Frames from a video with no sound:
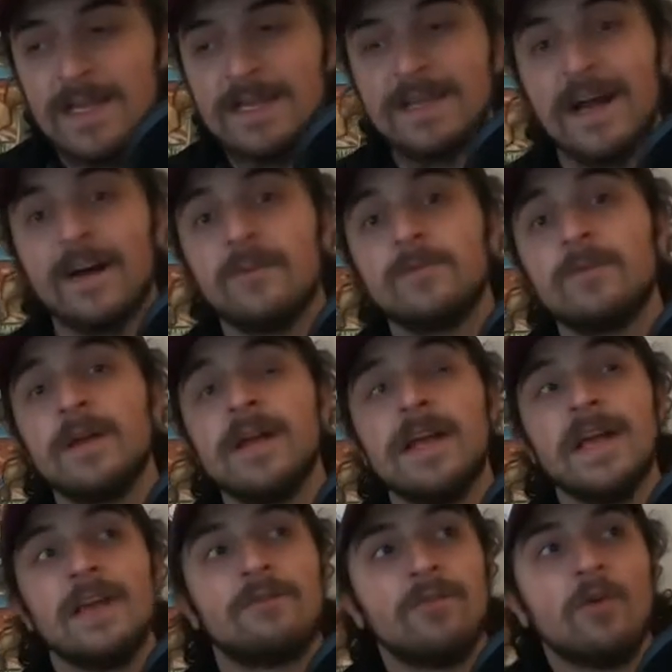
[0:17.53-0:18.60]
Now,
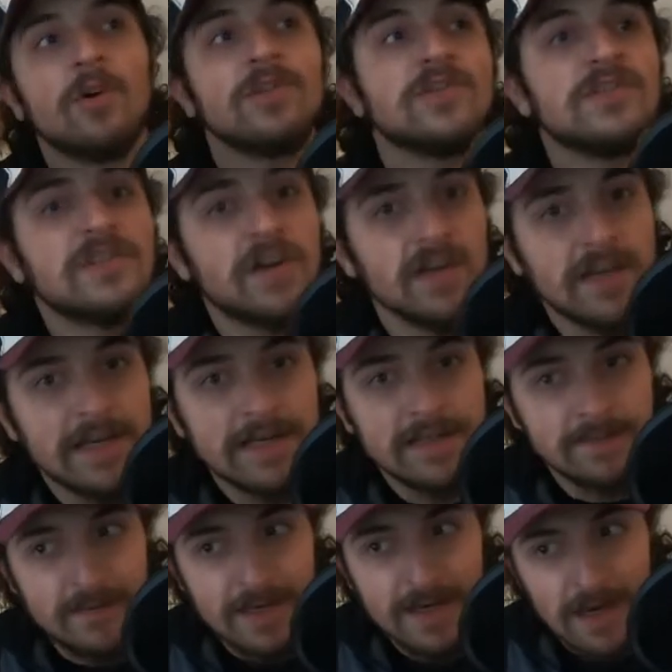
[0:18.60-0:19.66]
if you aren't studying to
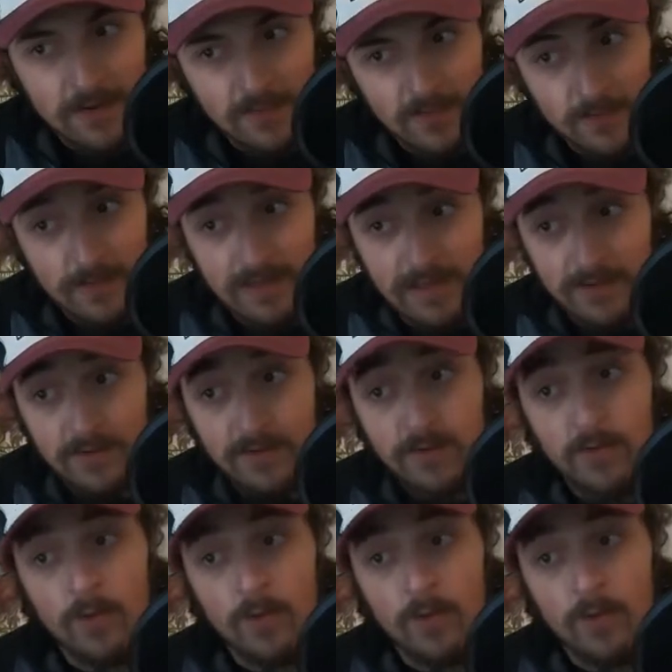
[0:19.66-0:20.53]
be an outdoor leader